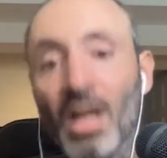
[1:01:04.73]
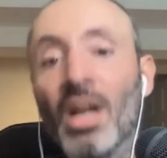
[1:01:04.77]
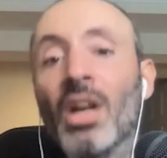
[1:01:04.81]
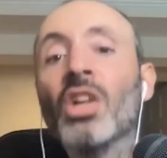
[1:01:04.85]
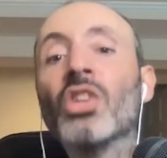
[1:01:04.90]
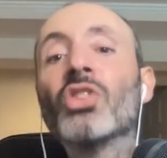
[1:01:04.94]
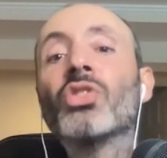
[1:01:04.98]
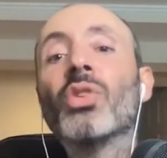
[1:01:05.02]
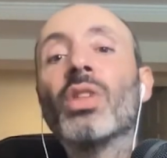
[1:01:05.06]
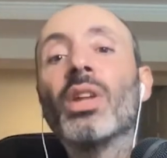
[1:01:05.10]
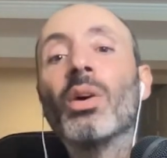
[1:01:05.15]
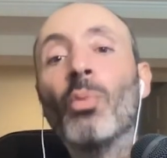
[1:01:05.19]

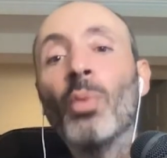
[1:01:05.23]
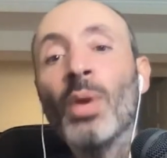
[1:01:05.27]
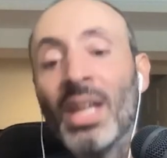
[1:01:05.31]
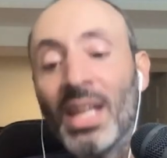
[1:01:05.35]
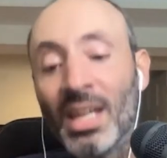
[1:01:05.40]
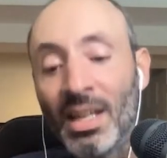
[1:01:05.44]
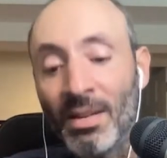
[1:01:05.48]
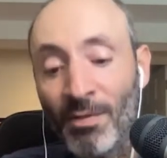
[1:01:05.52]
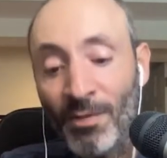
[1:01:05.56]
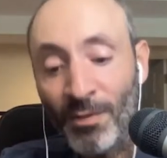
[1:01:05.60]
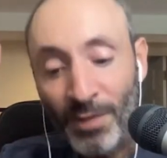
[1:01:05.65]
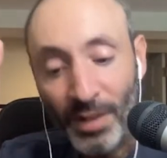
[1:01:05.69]
so that we can
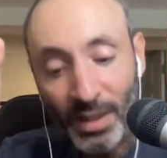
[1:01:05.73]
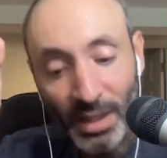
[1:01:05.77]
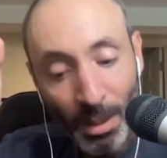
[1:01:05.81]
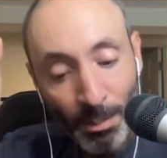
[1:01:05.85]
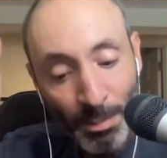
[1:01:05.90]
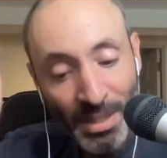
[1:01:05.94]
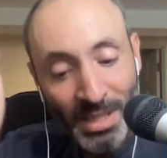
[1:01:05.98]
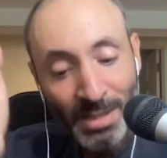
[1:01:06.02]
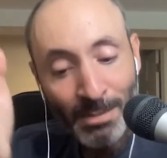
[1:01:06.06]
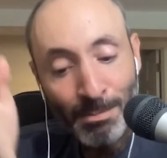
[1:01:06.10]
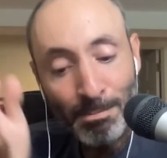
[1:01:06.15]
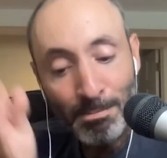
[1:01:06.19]
fill up
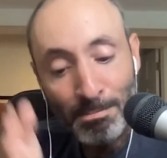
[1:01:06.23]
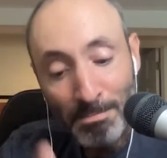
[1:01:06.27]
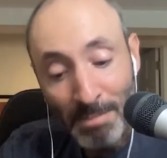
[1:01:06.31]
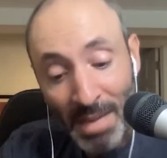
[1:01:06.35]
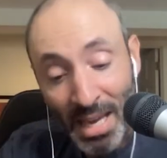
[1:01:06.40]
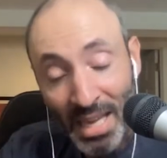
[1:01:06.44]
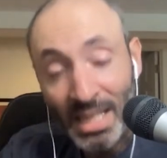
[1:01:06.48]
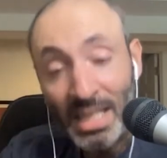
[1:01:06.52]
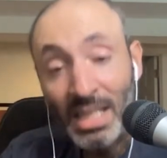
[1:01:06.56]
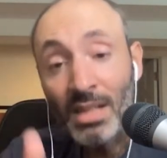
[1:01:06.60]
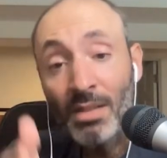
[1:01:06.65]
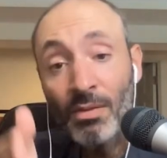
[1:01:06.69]
as
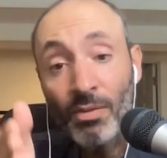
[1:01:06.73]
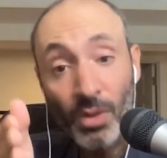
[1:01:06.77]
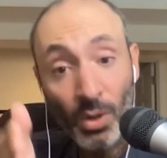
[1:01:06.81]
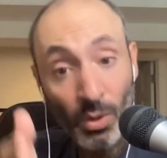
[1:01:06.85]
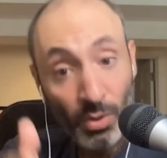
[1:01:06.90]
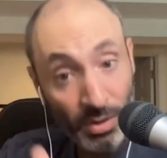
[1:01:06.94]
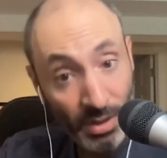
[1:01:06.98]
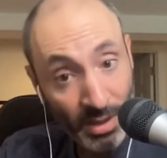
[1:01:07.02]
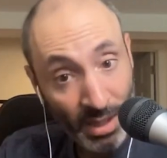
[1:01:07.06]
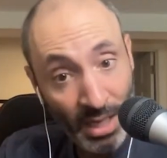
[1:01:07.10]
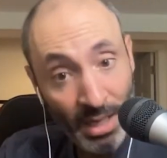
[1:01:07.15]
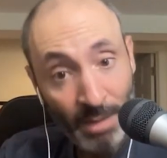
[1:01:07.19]
many of those
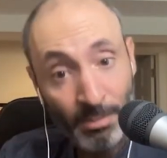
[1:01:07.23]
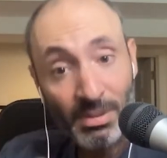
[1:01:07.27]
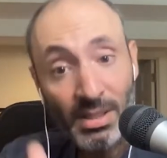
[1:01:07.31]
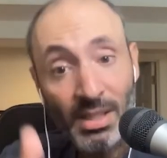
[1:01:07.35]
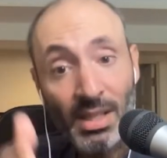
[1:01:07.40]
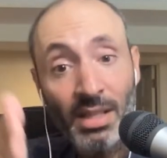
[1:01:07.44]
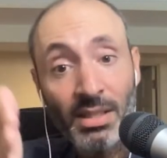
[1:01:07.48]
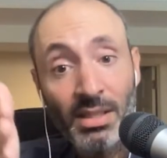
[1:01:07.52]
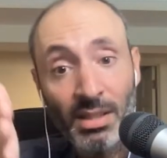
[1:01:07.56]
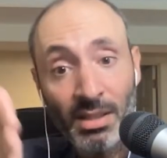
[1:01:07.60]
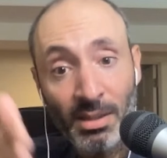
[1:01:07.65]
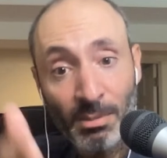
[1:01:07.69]
time
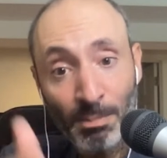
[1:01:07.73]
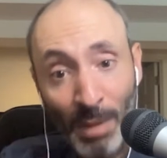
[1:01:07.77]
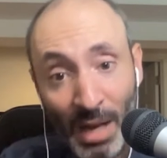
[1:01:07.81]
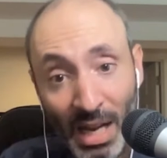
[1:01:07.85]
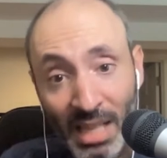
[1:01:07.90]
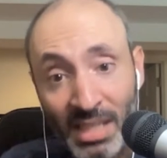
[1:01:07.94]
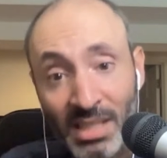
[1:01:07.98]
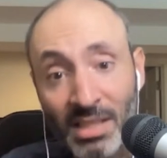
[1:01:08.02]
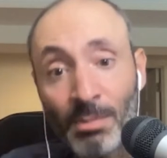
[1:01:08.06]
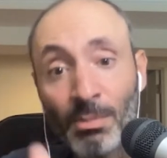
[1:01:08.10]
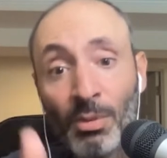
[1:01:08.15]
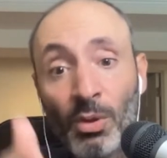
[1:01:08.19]
slots as
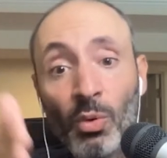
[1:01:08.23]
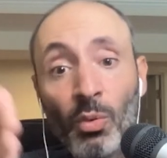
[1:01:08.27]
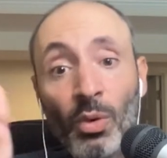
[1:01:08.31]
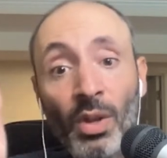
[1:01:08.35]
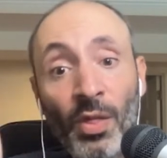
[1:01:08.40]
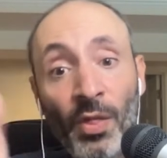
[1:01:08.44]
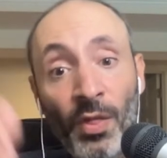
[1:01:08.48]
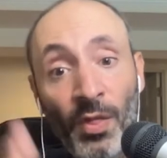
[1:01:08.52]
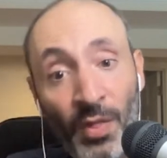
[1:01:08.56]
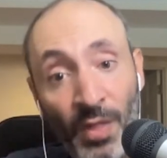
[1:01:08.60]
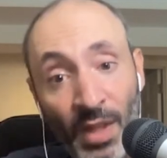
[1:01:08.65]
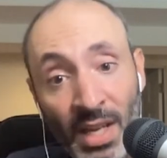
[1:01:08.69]
possible with
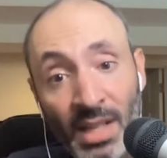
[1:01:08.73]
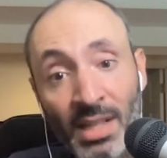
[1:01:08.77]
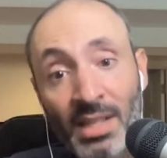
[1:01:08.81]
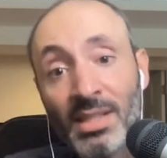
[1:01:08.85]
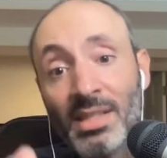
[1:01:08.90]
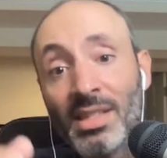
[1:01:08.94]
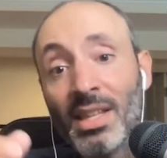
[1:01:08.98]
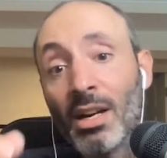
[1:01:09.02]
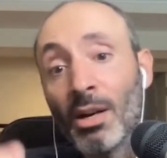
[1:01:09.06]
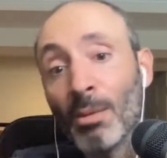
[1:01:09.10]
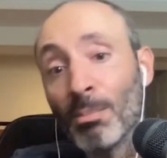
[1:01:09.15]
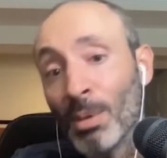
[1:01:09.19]
things
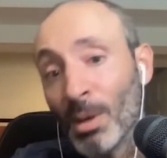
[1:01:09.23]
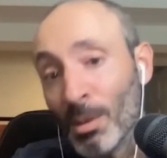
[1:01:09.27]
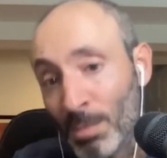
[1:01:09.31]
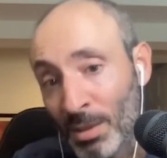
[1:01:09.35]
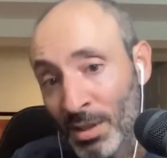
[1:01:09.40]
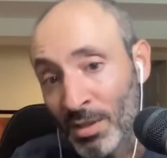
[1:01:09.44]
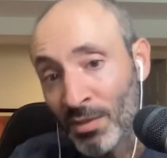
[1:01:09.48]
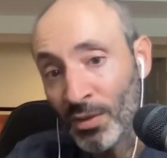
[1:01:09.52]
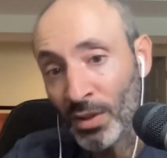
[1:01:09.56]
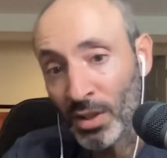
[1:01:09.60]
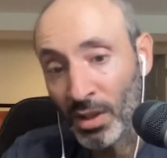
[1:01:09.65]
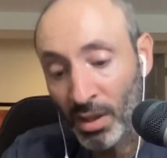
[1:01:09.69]
that are
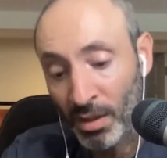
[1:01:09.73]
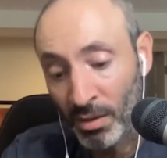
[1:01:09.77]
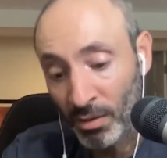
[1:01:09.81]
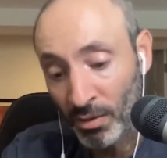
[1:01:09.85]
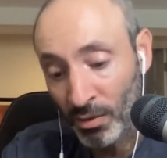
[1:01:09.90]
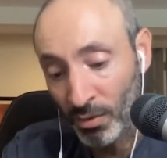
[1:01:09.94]
purposeful